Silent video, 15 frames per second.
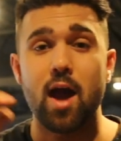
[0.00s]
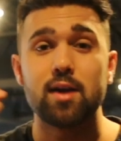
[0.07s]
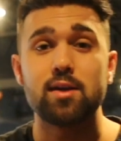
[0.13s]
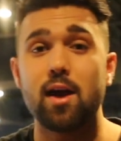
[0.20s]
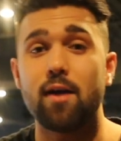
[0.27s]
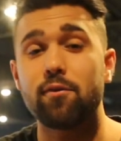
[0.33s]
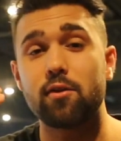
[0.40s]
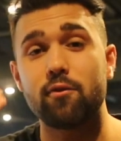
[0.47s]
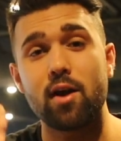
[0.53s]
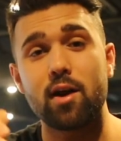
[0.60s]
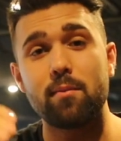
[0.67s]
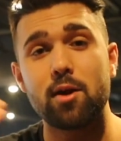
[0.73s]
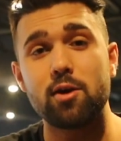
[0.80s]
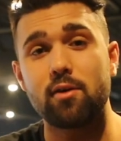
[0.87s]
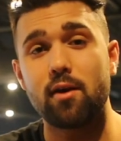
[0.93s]
I definitely
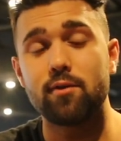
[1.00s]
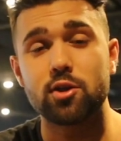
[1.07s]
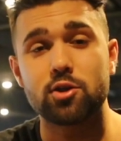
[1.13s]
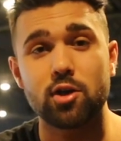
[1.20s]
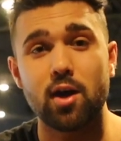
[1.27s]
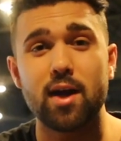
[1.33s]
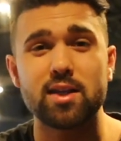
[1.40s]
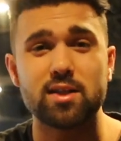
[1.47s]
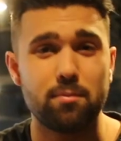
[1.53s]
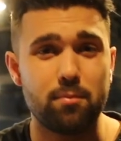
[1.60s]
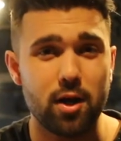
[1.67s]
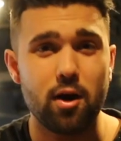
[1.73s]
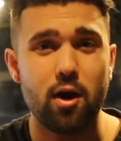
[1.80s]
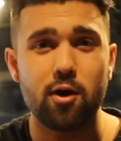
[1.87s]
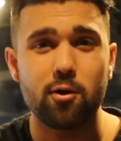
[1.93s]
recommend you give it a try. It's a
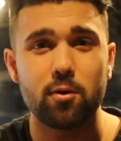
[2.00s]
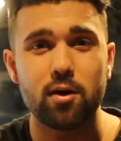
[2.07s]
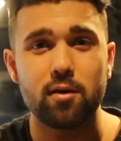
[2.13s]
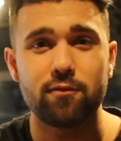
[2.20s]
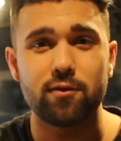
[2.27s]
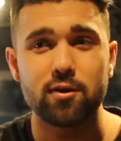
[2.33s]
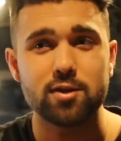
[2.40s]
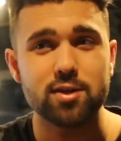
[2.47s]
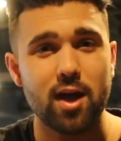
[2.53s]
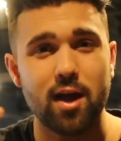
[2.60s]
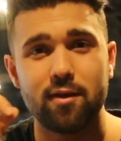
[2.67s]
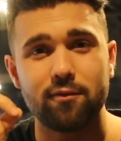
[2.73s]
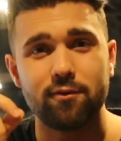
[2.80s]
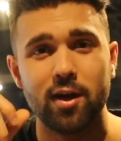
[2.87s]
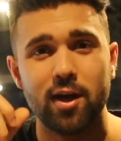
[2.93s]
bit awkward at first,
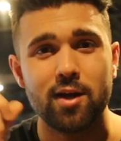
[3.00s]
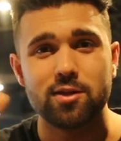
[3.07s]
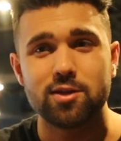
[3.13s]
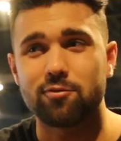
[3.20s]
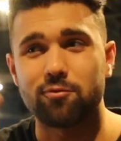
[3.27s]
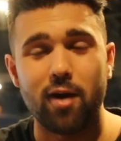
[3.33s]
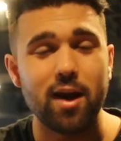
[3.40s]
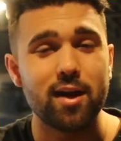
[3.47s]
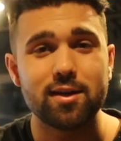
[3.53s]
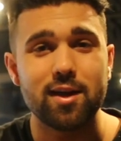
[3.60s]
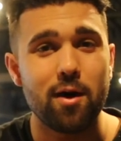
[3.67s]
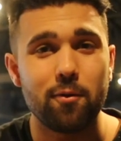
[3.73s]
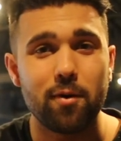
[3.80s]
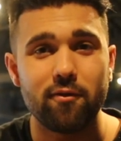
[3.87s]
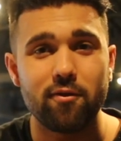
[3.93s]
kind of just writing
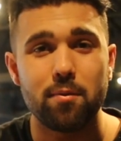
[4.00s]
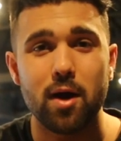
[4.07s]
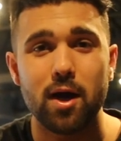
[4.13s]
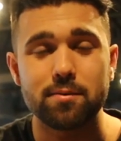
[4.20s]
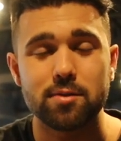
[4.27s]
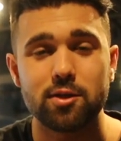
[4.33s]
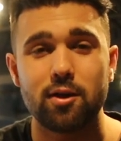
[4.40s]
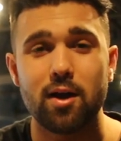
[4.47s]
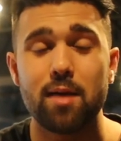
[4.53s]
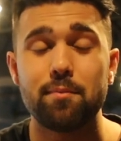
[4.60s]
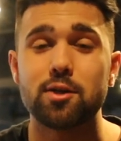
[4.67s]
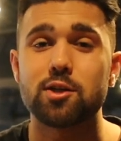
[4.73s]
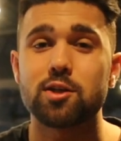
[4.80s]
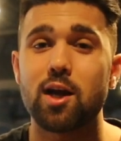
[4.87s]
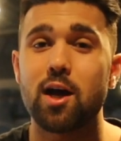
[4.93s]
down whatever pops in your head,
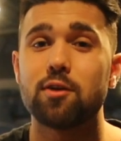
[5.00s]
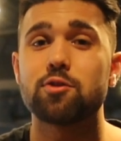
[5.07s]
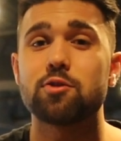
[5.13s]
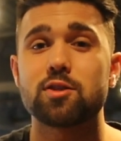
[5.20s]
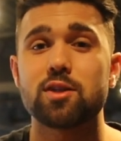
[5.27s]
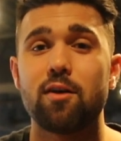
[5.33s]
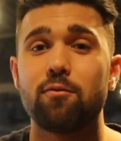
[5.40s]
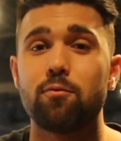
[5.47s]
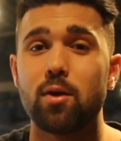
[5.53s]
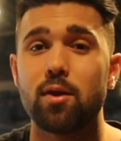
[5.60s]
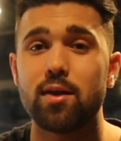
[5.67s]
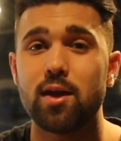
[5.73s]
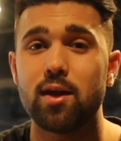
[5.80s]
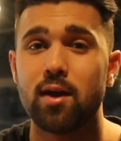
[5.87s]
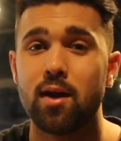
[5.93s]
but challenge yourself
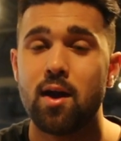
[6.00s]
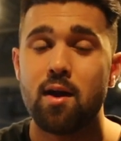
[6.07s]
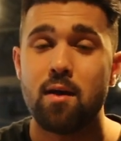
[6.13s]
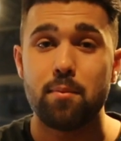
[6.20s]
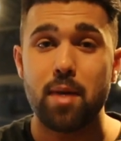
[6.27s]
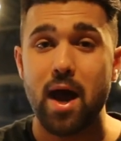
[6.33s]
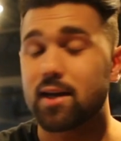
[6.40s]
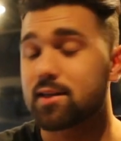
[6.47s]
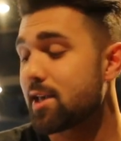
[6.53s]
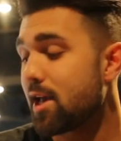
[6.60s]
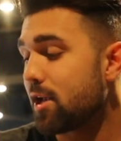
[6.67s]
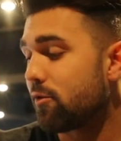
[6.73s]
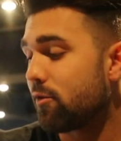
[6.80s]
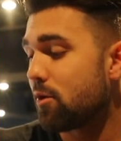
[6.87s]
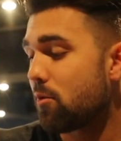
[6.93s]
with it. Past
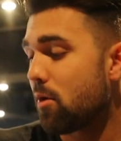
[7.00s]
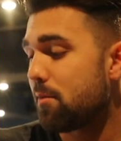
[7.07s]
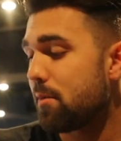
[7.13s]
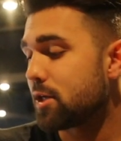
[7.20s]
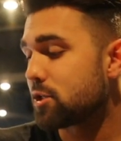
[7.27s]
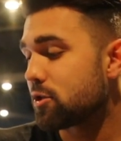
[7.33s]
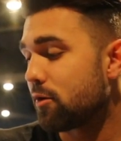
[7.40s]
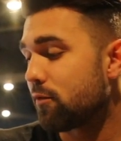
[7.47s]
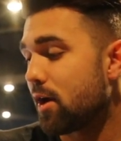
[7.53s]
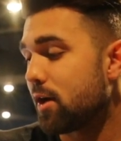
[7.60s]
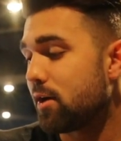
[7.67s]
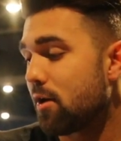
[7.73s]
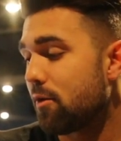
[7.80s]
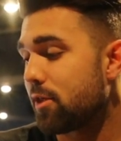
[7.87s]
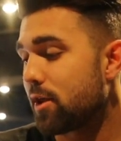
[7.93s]
that, you really want to make sure you're
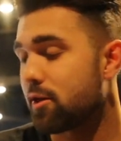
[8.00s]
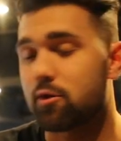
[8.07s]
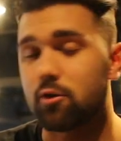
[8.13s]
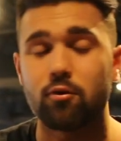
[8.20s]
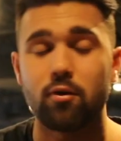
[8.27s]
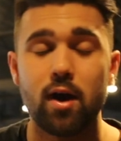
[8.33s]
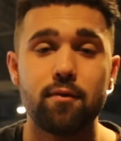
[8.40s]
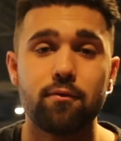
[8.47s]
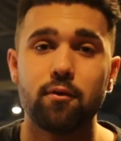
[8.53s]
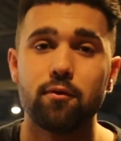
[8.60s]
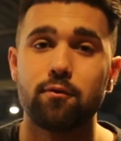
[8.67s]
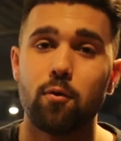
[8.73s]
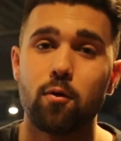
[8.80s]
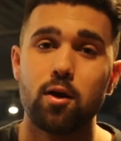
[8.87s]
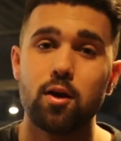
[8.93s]
writing down things you're grateful
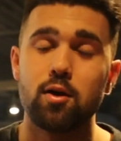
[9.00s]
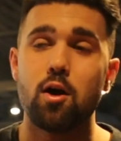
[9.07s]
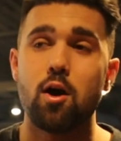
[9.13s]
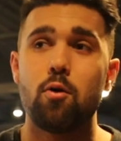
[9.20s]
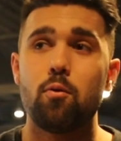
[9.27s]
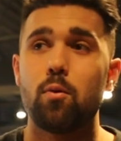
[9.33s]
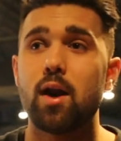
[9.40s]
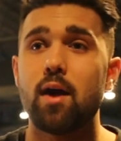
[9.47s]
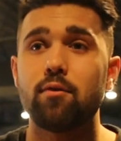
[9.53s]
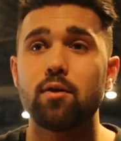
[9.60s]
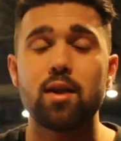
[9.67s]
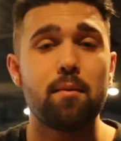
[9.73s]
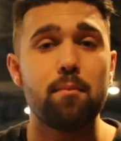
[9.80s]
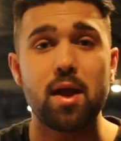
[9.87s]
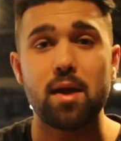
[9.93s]
for, you know, whatever
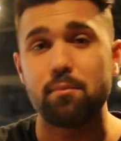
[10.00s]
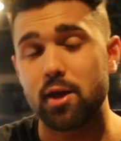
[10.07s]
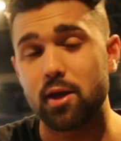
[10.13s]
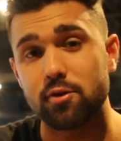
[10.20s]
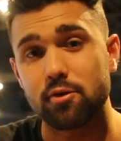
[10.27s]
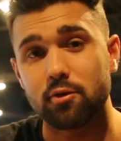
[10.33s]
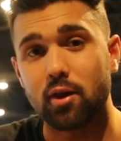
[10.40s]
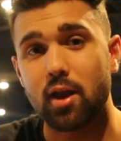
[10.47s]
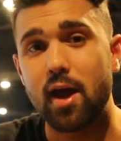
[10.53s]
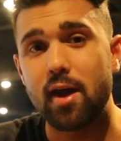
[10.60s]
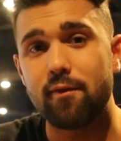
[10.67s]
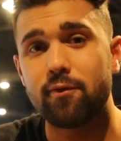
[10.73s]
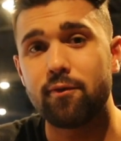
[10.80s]
that may be in your life.